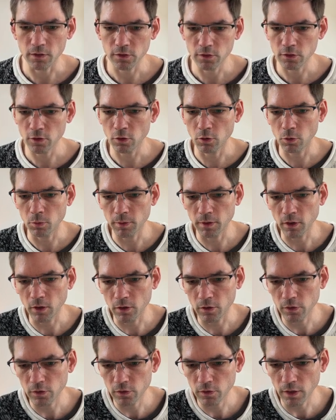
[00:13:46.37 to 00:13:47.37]
So we
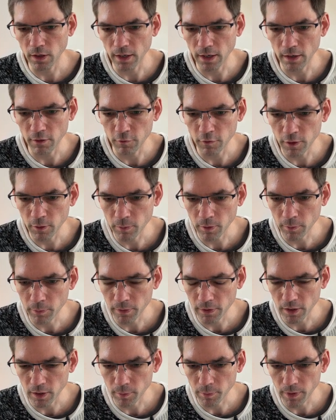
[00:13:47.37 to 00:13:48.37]
got variable
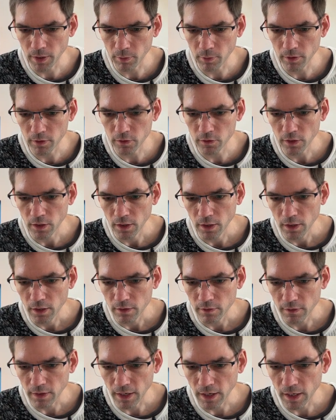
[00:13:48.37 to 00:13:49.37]
player powers,
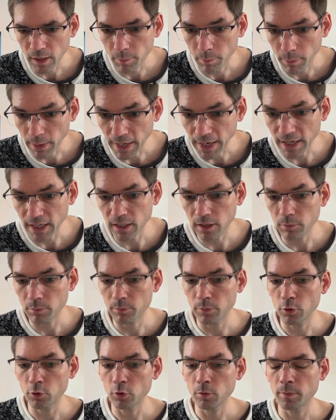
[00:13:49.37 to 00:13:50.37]
bag of
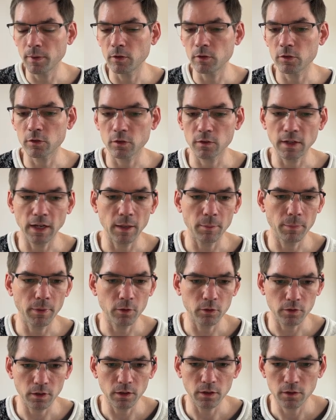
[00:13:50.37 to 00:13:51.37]
pool building, so deck
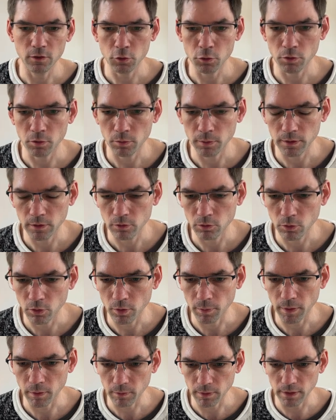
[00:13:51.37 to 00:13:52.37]
building. So we knew
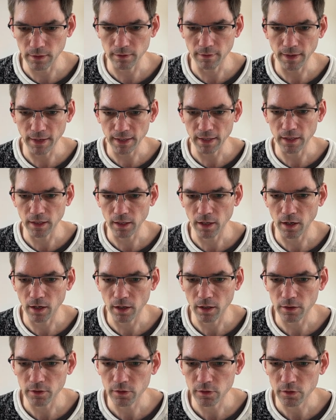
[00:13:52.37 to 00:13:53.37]
about the deck of
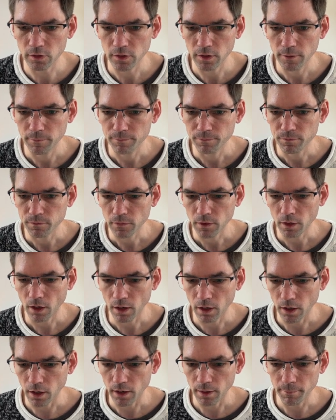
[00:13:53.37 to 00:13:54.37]
cards.
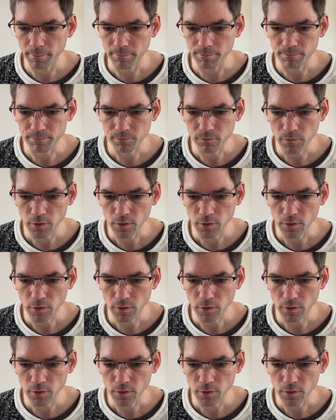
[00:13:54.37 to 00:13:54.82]
And